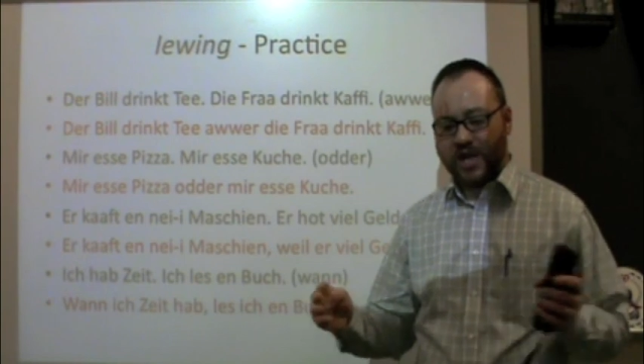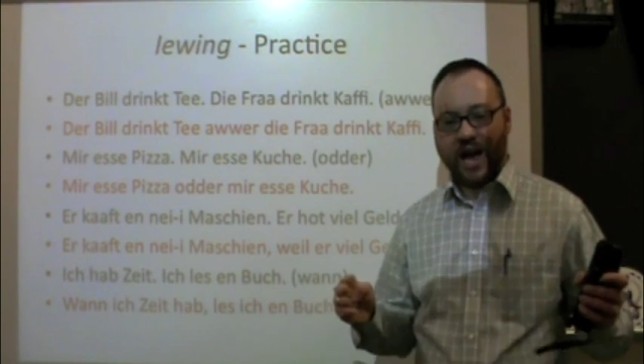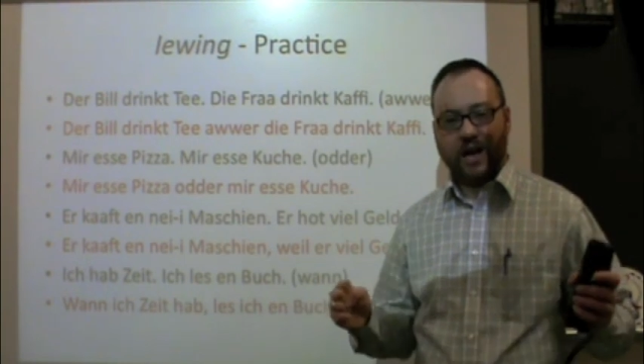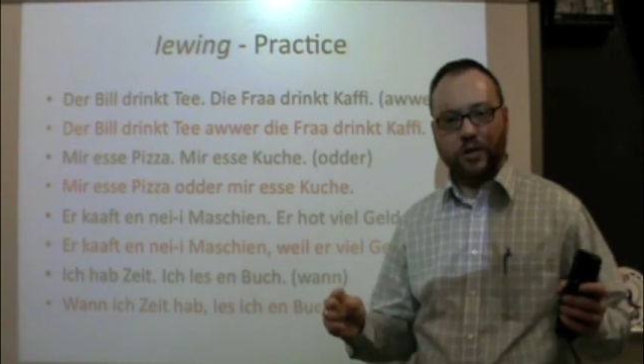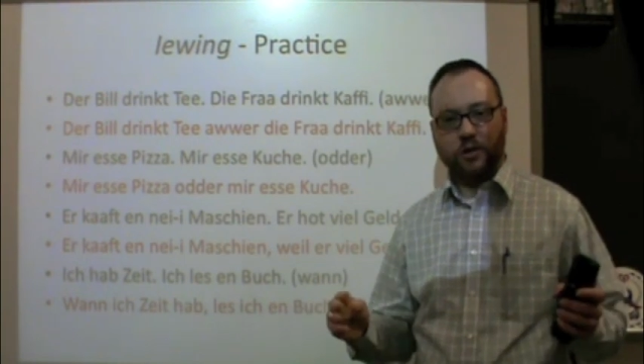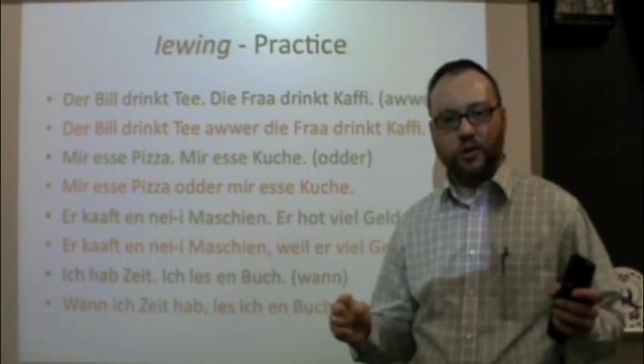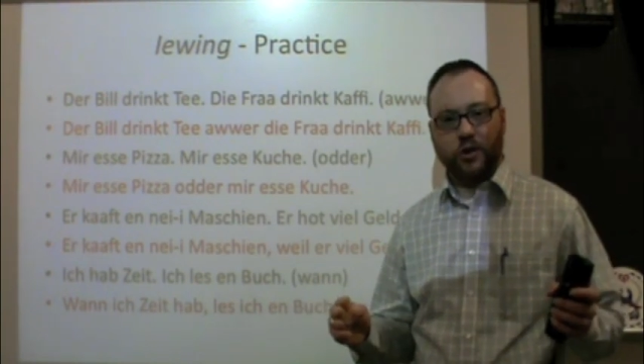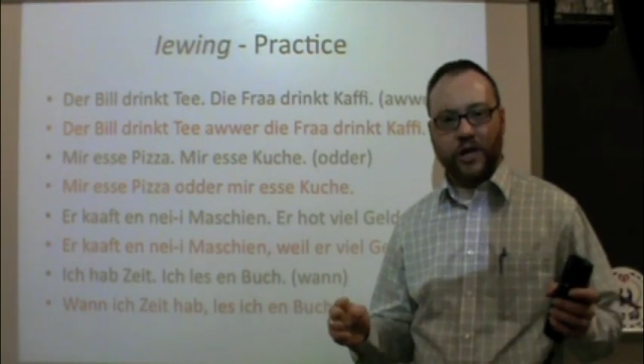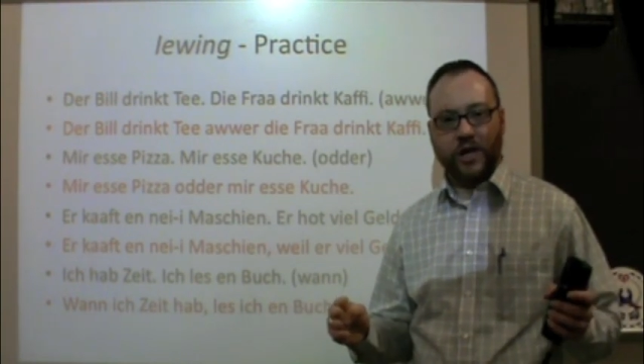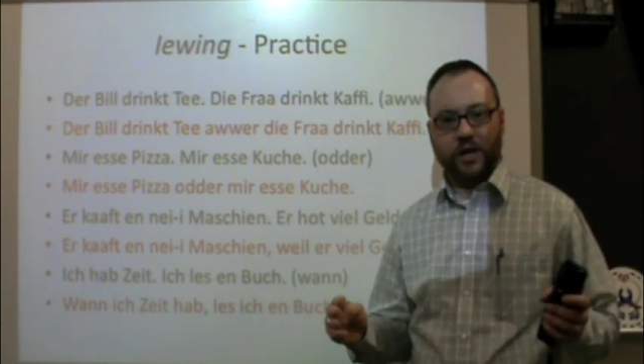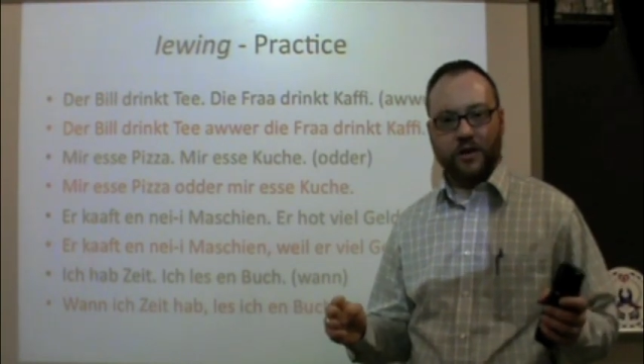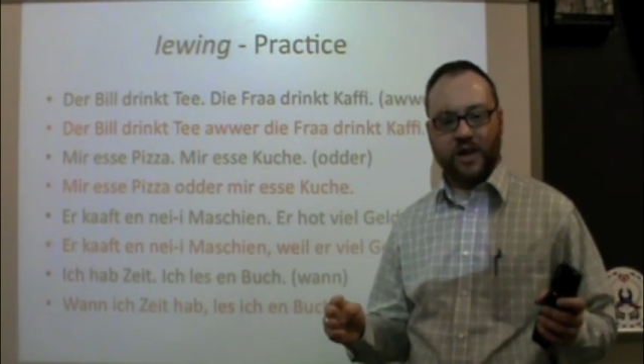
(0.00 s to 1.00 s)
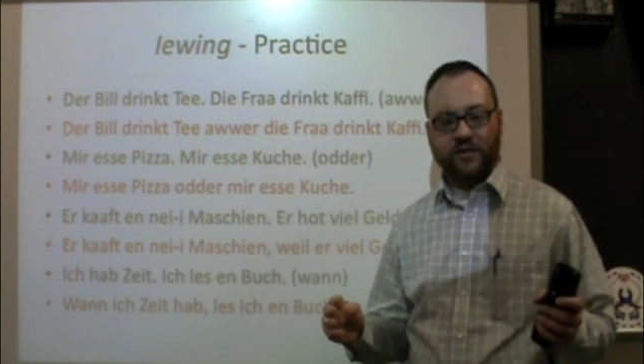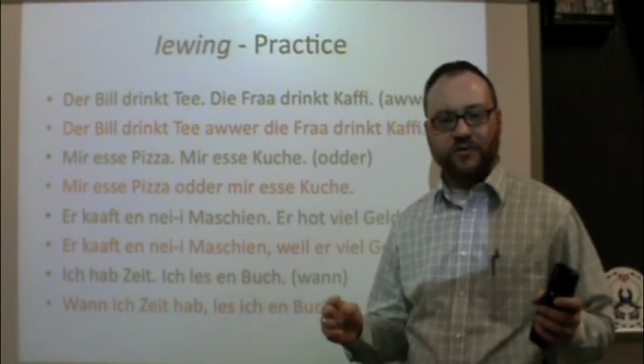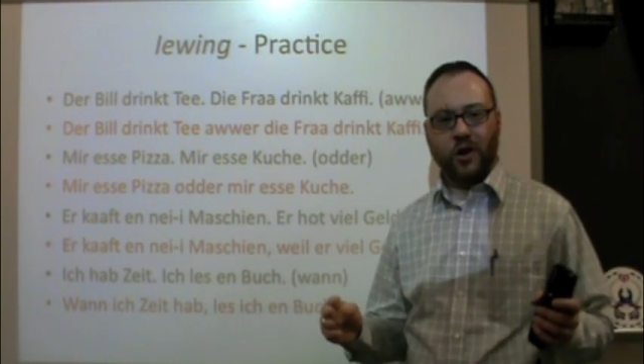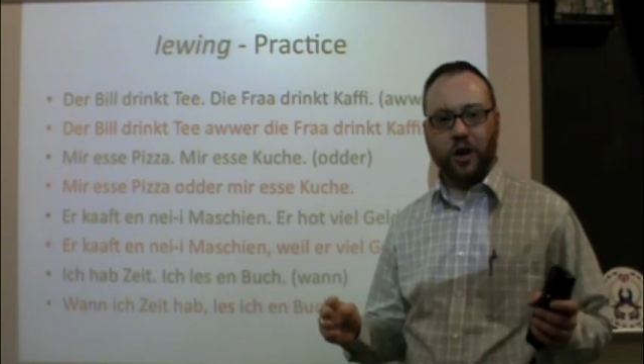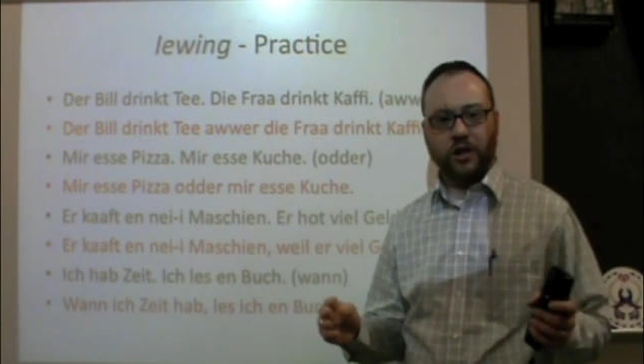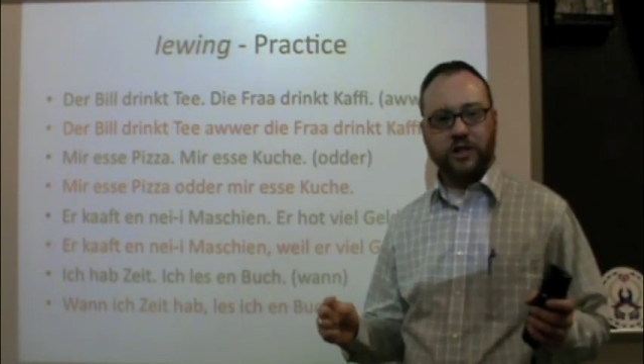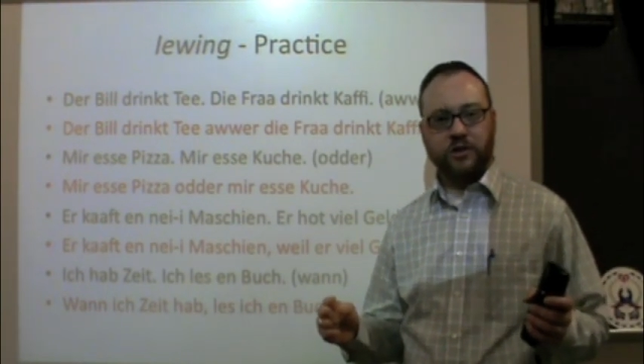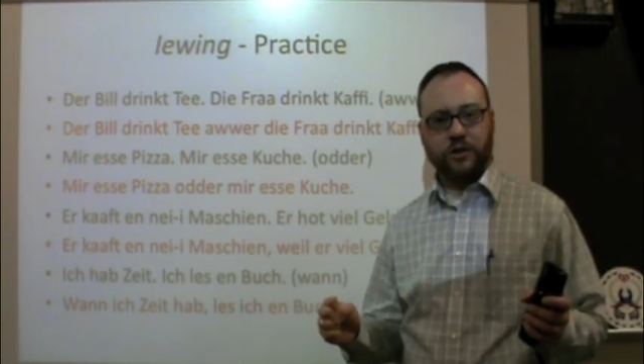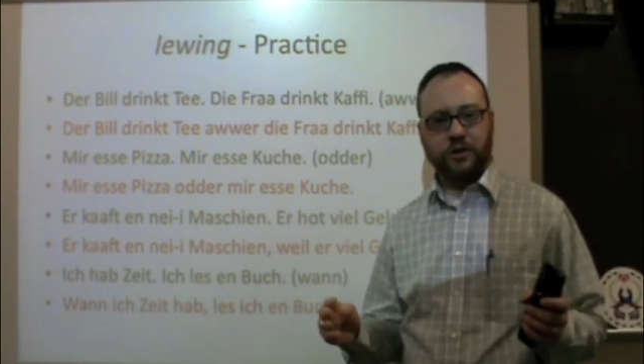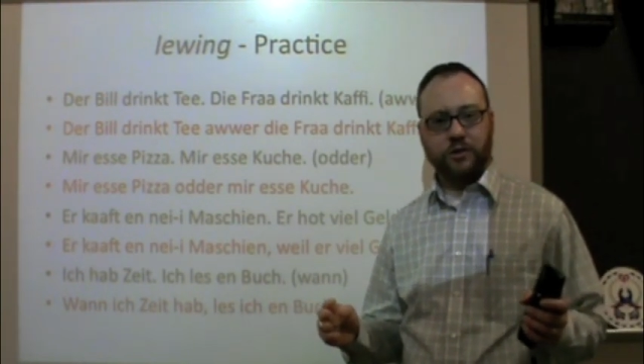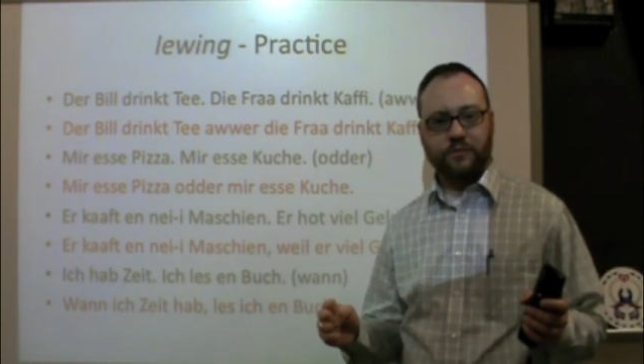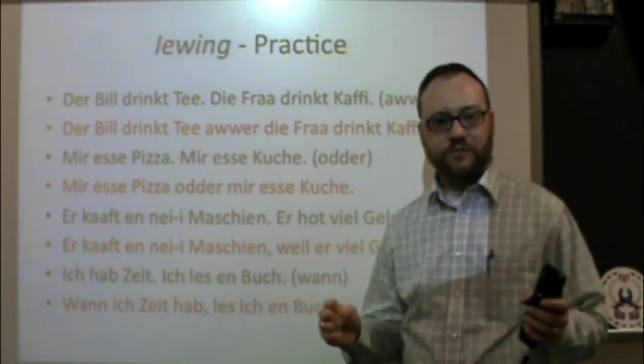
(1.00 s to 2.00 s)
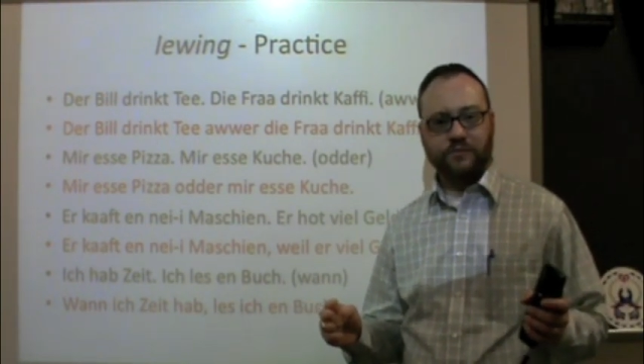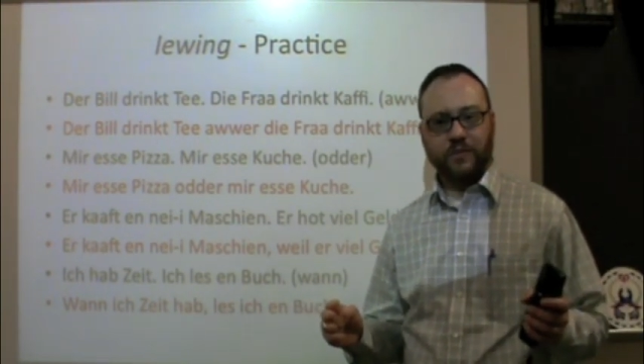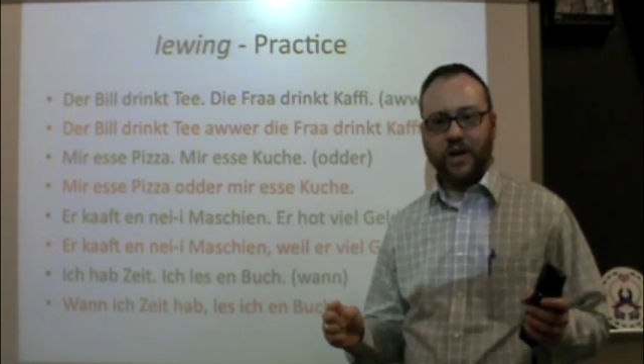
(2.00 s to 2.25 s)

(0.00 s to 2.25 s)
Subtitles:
category they fall into.